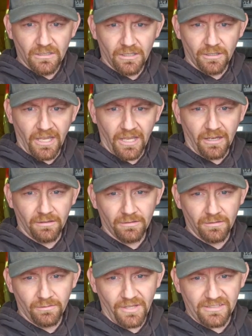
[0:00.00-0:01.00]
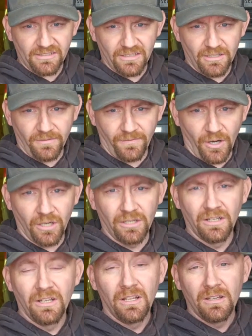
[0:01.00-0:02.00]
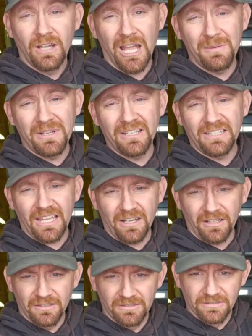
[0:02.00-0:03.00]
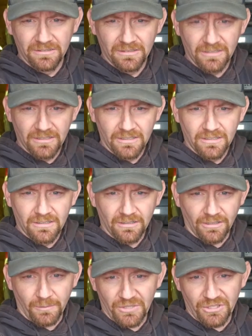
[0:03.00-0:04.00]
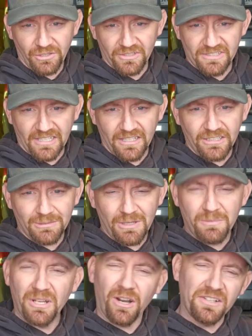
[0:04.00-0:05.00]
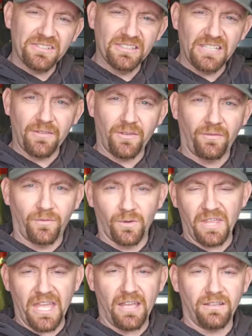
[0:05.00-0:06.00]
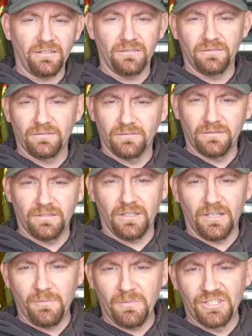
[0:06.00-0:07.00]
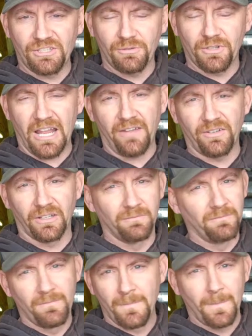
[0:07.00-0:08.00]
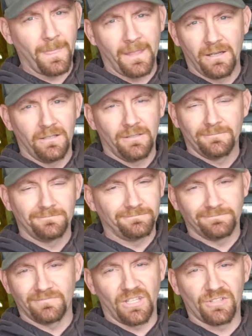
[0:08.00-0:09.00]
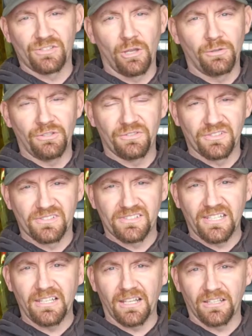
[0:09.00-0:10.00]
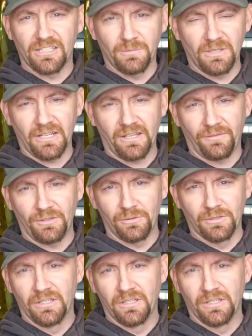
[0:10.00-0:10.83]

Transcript: Okay, that's a little far. I'm in Indiana. I mean, you could send it to me, but honestly, Devin, for that issue you're having, there's no use in sending it to me. If you